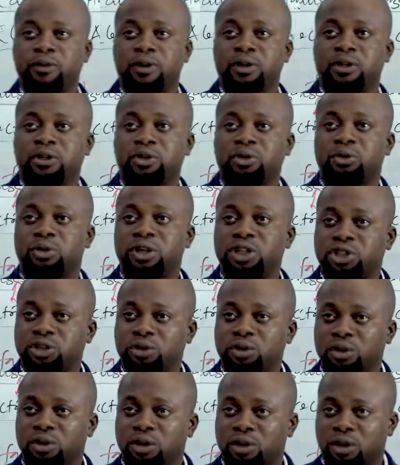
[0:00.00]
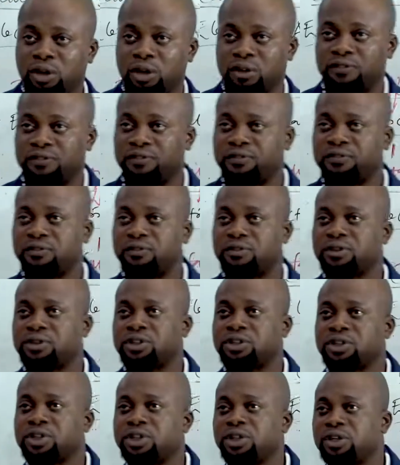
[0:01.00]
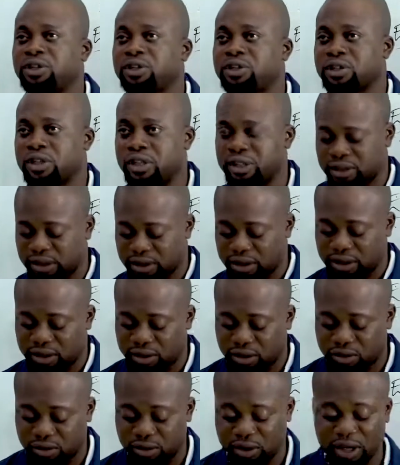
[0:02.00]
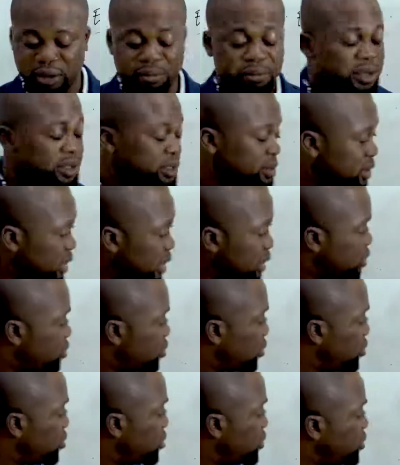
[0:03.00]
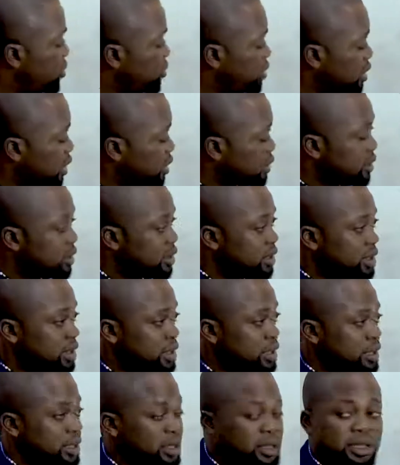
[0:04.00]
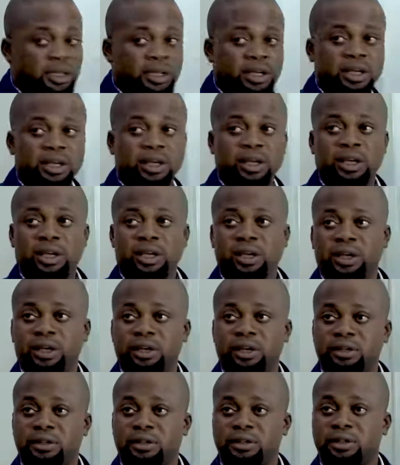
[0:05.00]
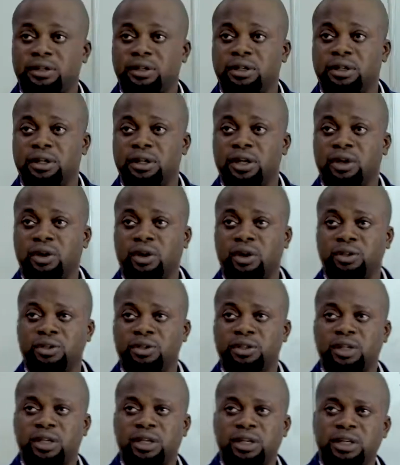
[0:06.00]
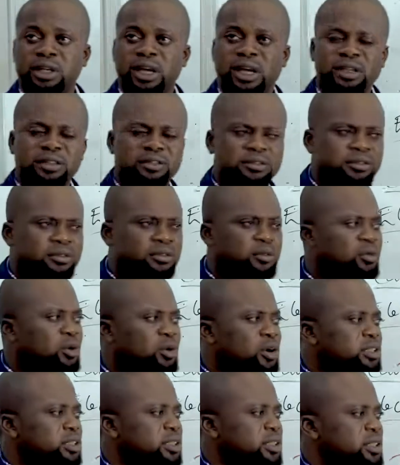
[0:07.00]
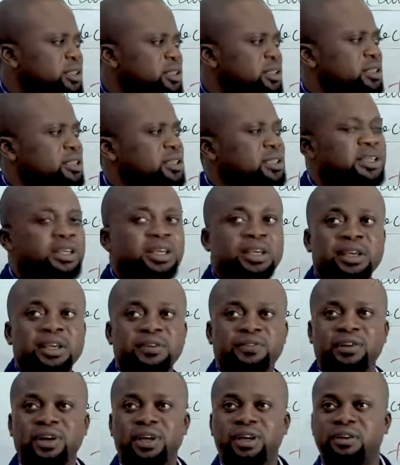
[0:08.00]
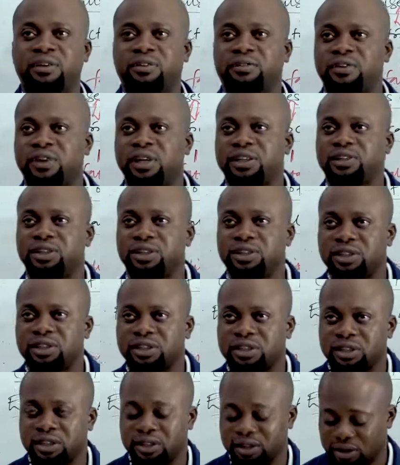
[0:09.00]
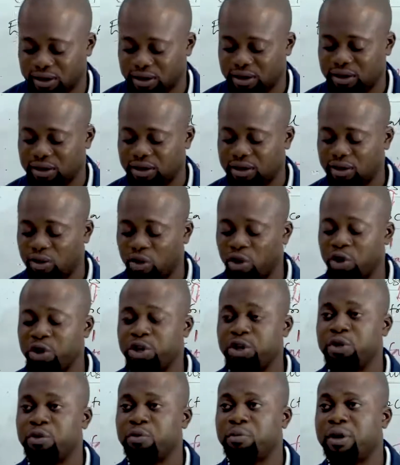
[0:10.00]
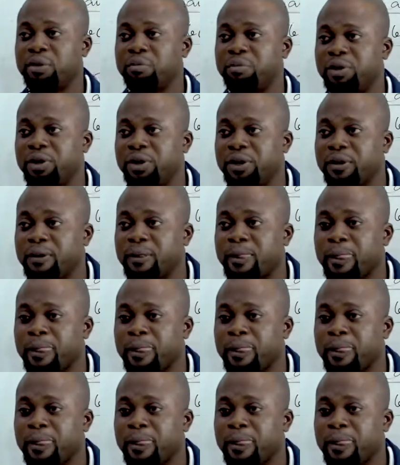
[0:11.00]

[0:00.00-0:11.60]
So ratio of serious accident to near miss, that is what we looked at here in the course. Then, what is the effect of electricity on the human body?